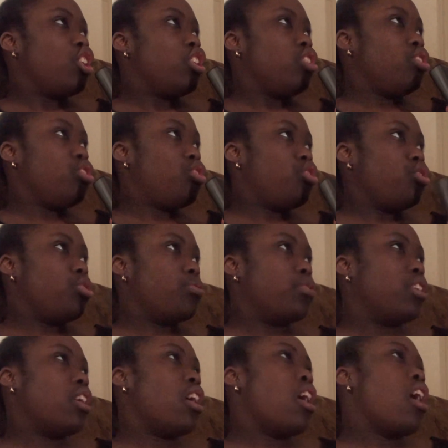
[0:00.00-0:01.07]
YouTube,
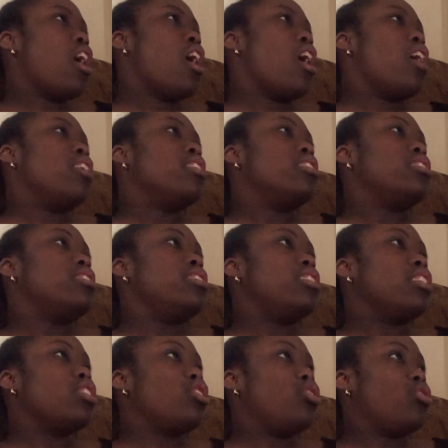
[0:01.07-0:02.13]

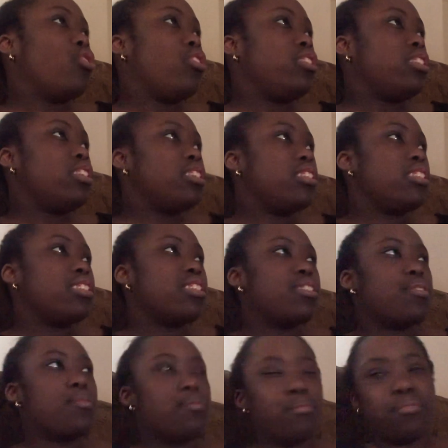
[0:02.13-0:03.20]
Nick Jonas,
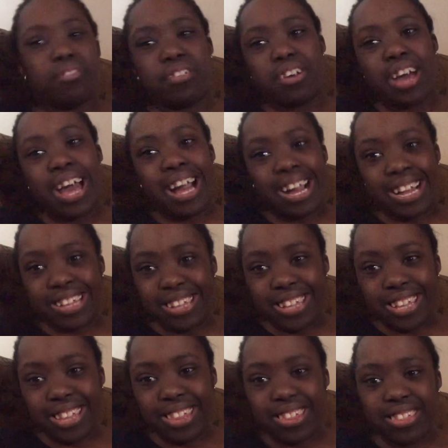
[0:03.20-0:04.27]
but I
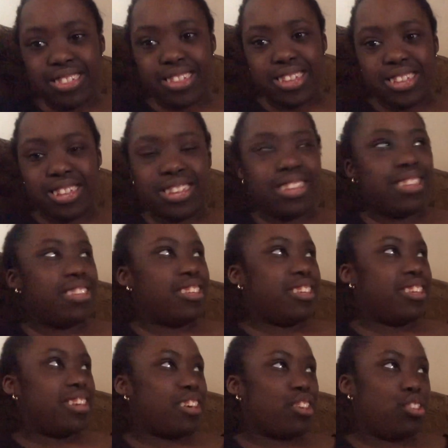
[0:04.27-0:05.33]
didn't see
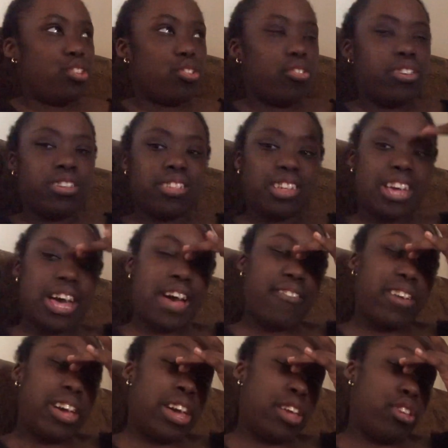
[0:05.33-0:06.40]
Nick Jonas have
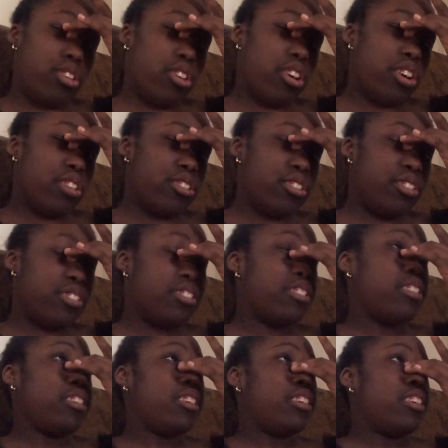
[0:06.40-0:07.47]
a daughter.
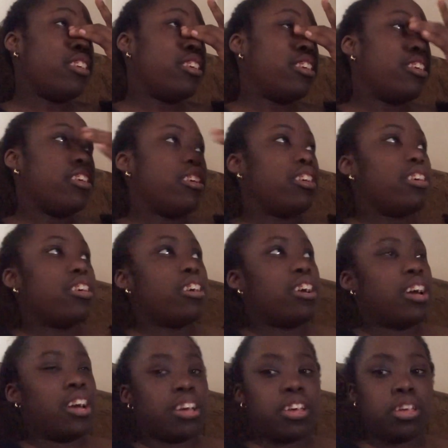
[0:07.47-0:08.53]

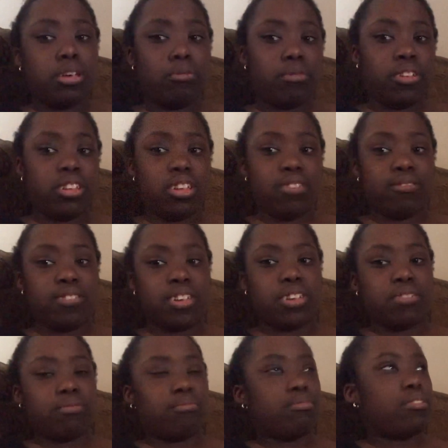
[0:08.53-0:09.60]
I can't believe
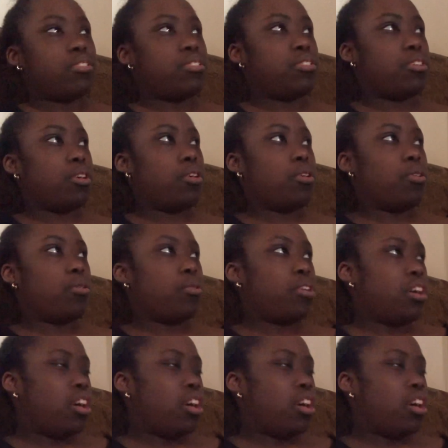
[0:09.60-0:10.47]
it. So,